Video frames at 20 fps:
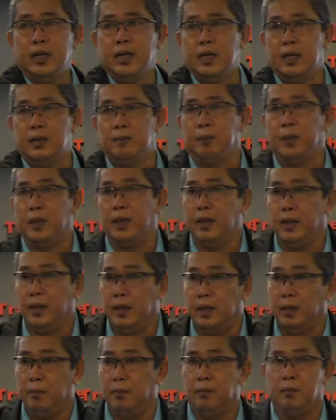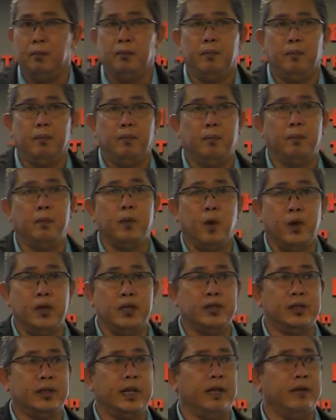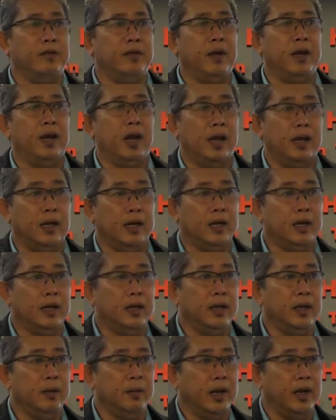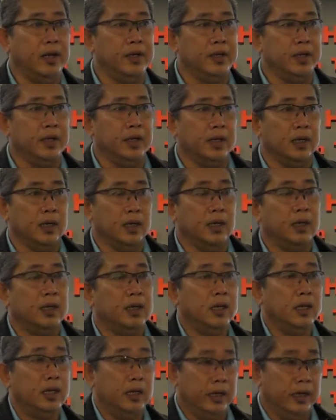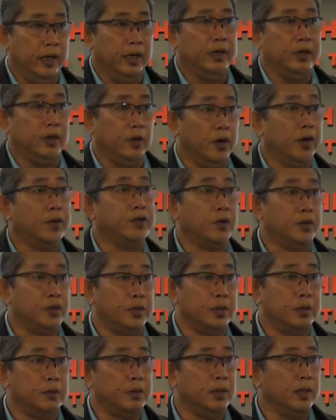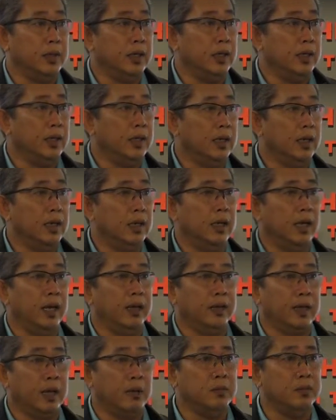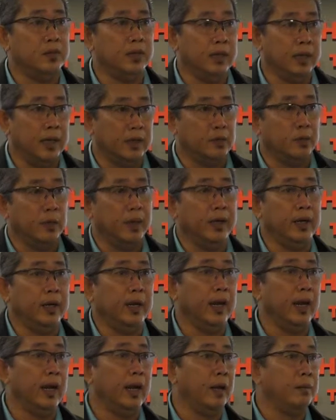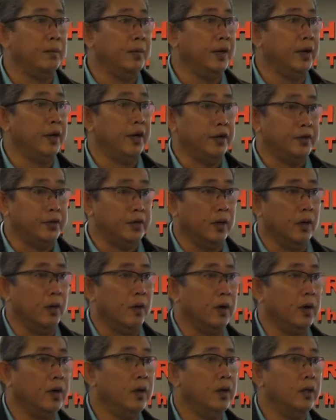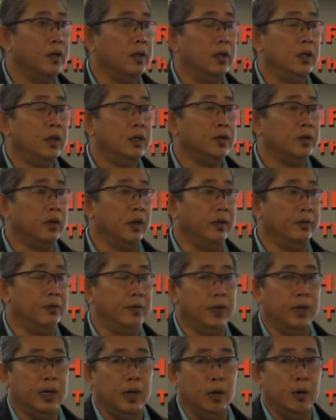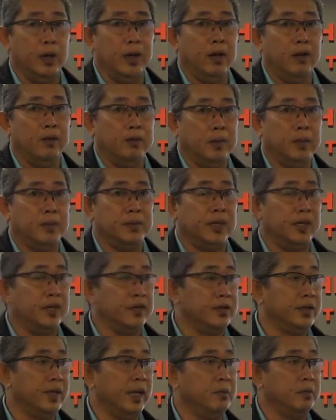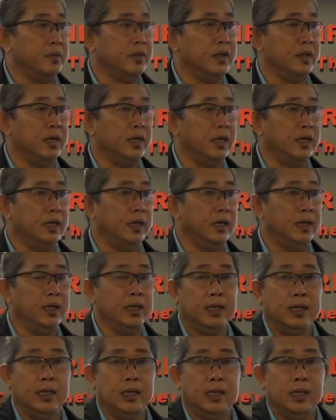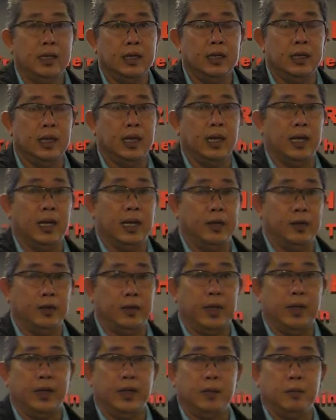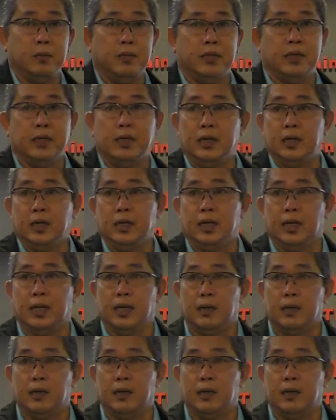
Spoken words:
the employers take it very lightly in managing your resources basically. Yeah. At times basically that's where it end up in the industrial court. So if you are aware of basically the step basically, yeah, and you take it basically,